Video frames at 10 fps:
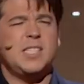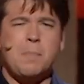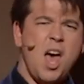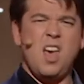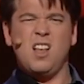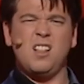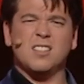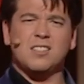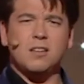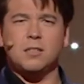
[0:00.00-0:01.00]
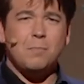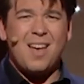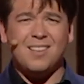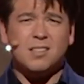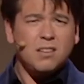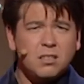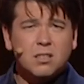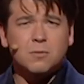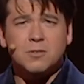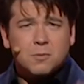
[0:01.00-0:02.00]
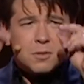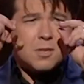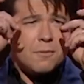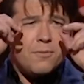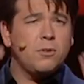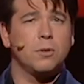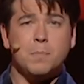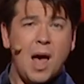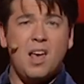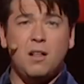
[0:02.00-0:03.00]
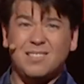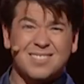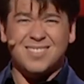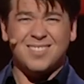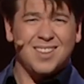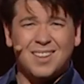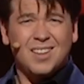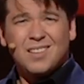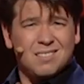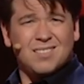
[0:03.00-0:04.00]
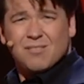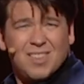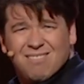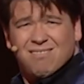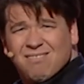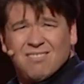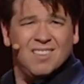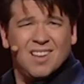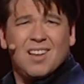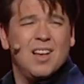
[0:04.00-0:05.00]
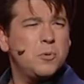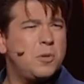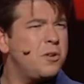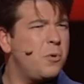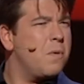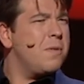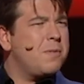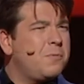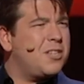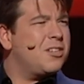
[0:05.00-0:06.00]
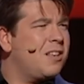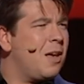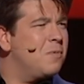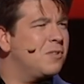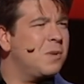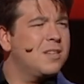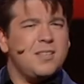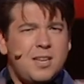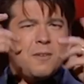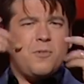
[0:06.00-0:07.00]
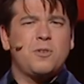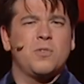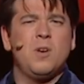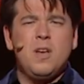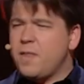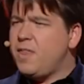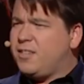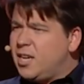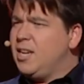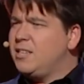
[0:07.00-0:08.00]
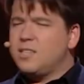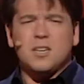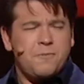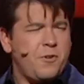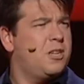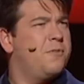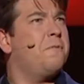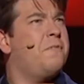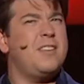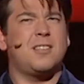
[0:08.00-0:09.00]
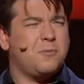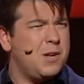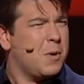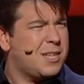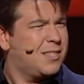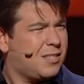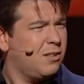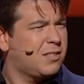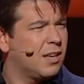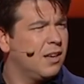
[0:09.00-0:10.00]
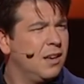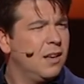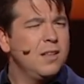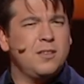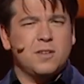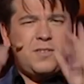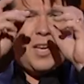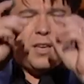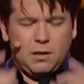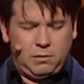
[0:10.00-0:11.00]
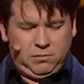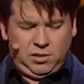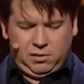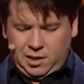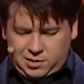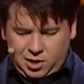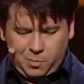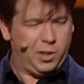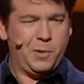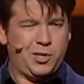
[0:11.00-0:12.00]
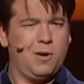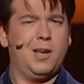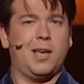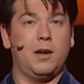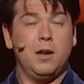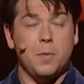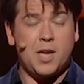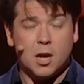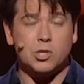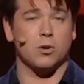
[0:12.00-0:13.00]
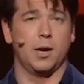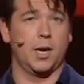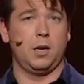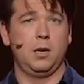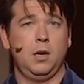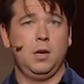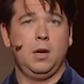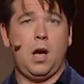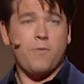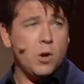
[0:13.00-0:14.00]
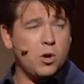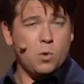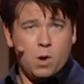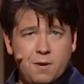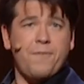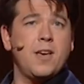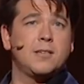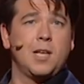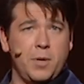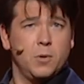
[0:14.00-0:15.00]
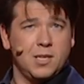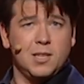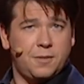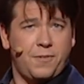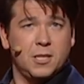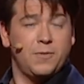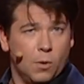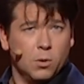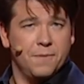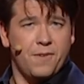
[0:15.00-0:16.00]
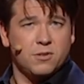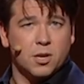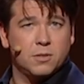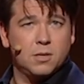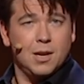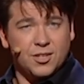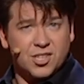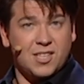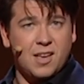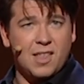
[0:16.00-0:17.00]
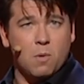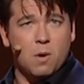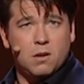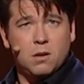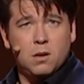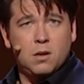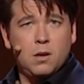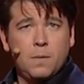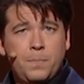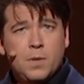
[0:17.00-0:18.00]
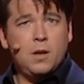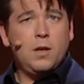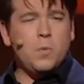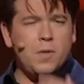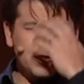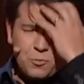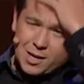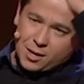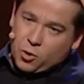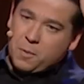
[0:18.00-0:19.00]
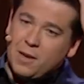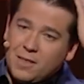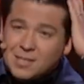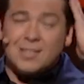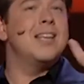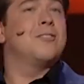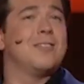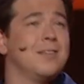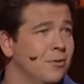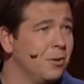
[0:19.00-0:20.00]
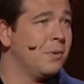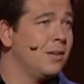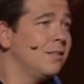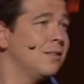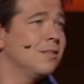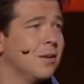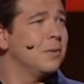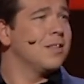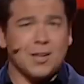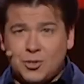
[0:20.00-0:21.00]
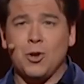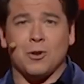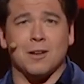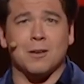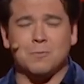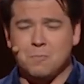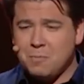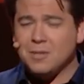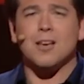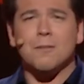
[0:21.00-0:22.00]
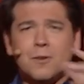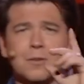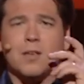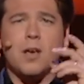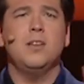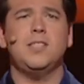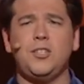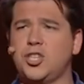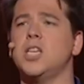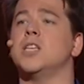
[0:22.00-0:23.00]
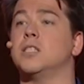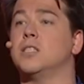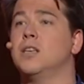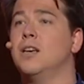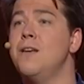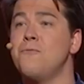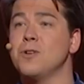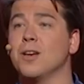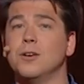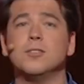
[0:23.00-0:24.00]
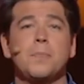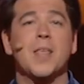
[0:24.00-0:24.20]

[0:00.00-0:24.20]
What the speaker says: says, smile, it's hard, smile, it's hard. When someone's taking a photo, smile. It's always annoying when digital cameras as well, because they take a photo of you, then they delete it in front of your face. It's really quite insulting. Instead of taking it, oh no, that's terrible. Can we try again? No, we can't try again. I've only got one face. I'll be using this face for all the photos. Let's just take that one. The one that's really annoyed me, and this has literally annoyed me since I was like a toddler, is when people take a photo and they go, say cheese. And everyone goes,